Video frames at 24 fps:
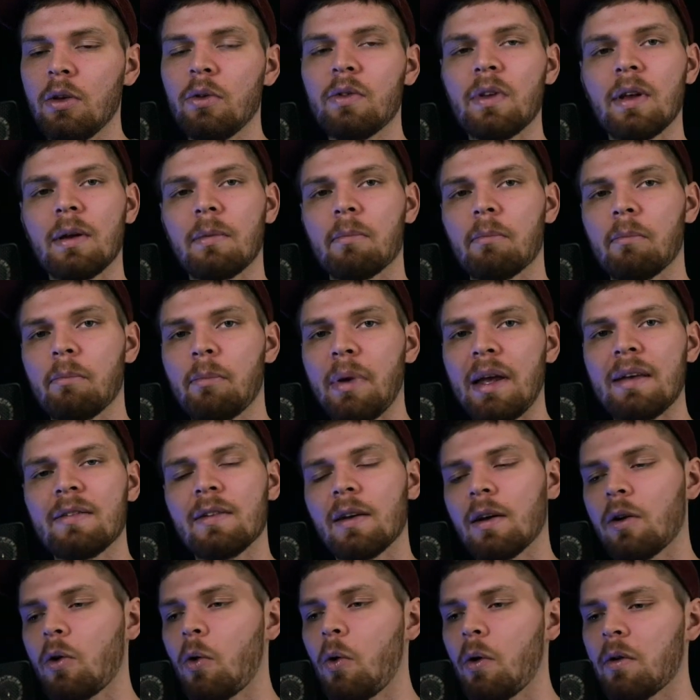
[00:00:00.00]
using
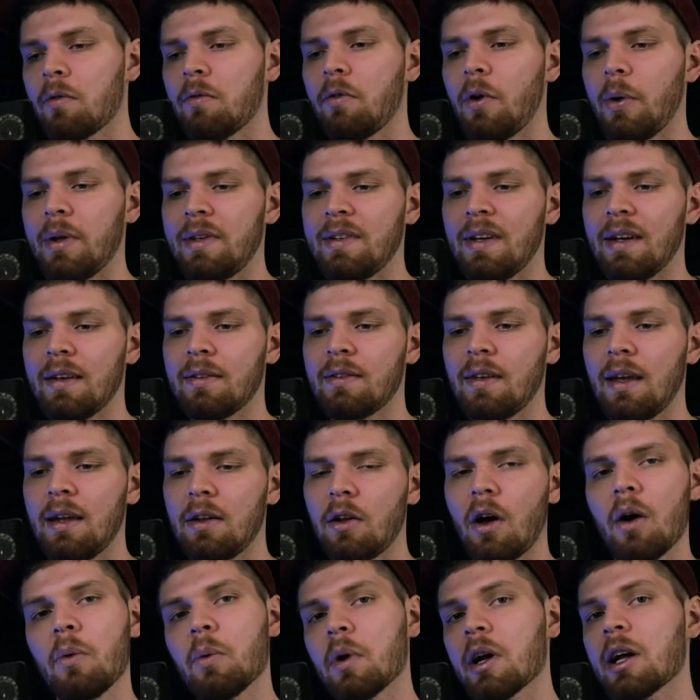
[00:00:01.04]
basic chord voicings
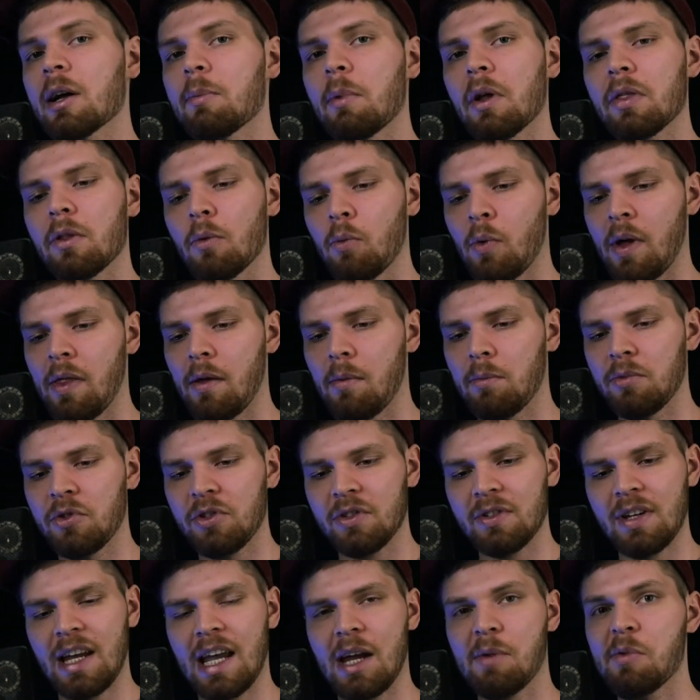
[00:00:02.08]
and not worrying about the rhythm,
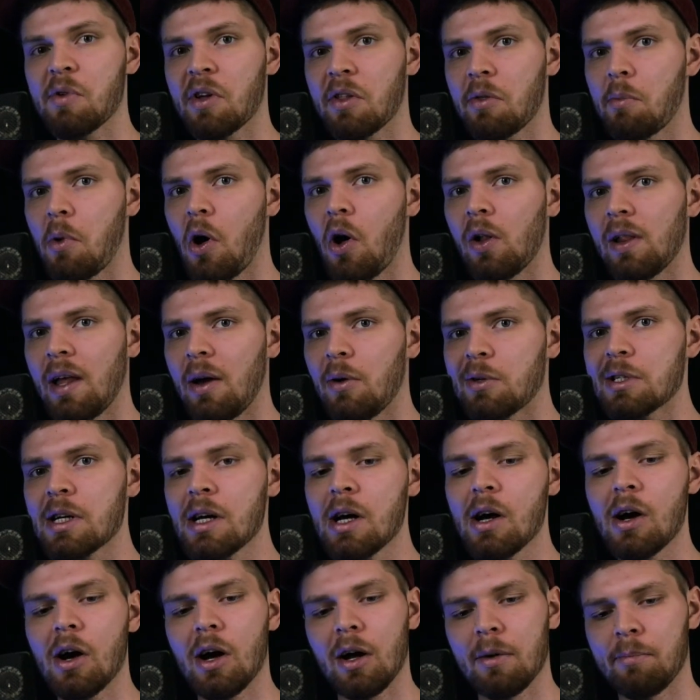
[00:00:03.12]
just hammering them all out
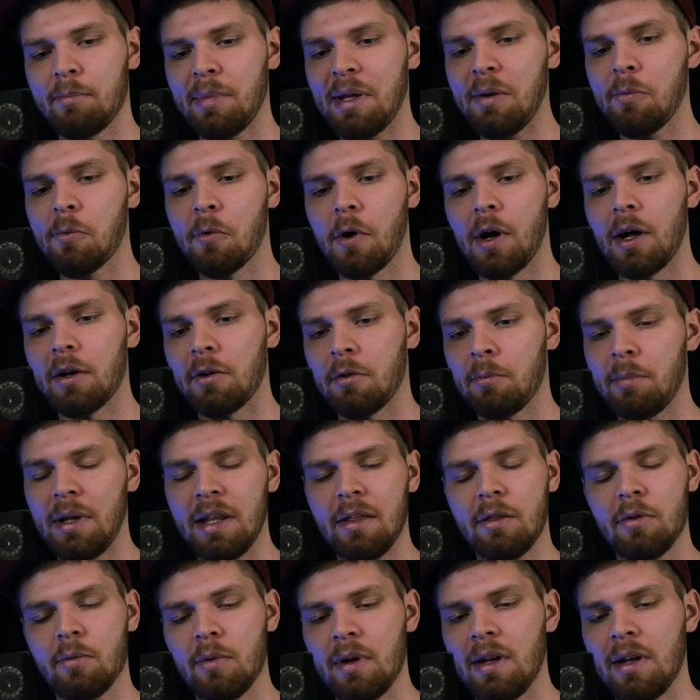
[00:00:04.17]
on beat 1 or beat